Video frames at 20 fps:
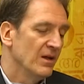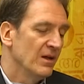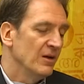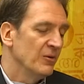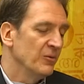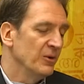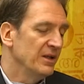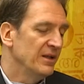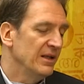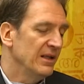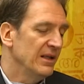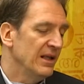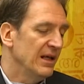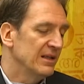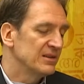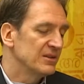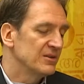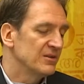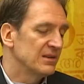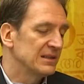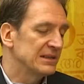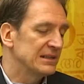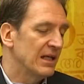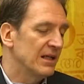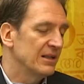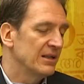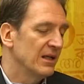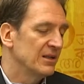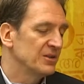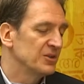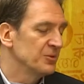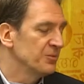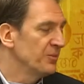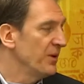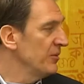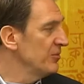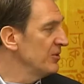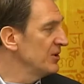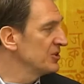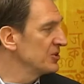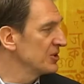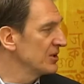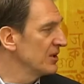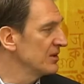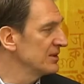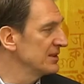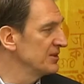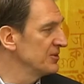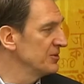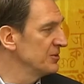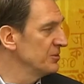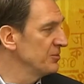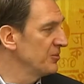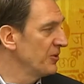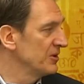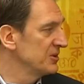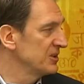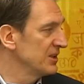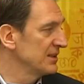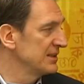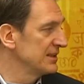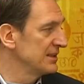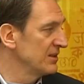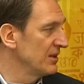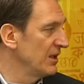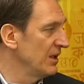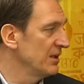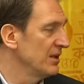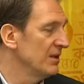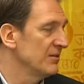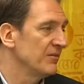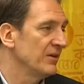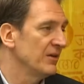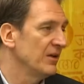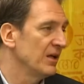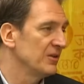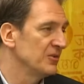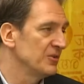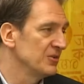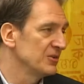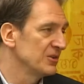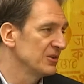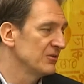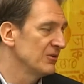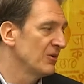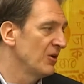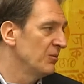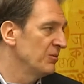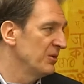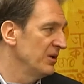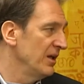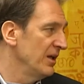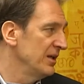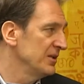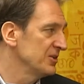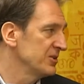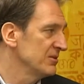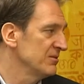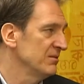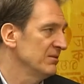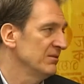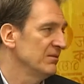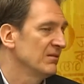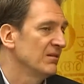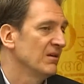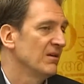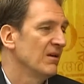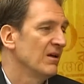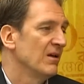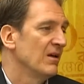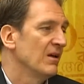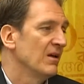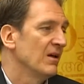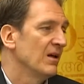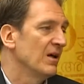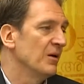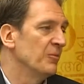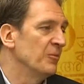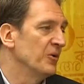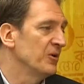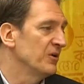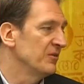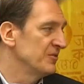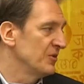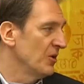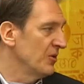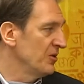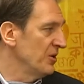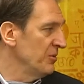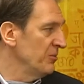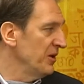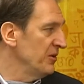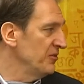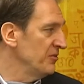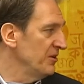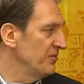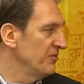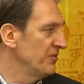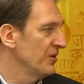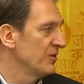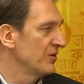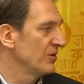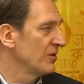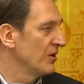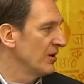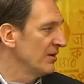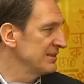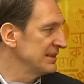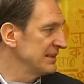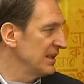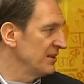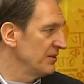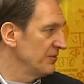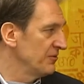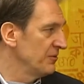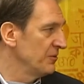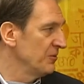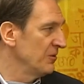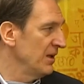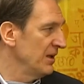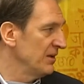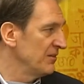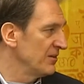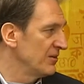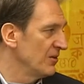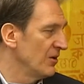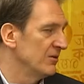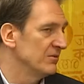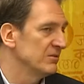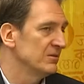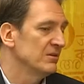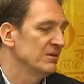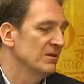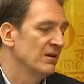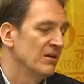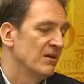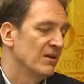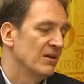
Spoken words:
We then had to decide how to publish those two projects together, a very unusual combination, a book of documentary photographs and a full-length novel.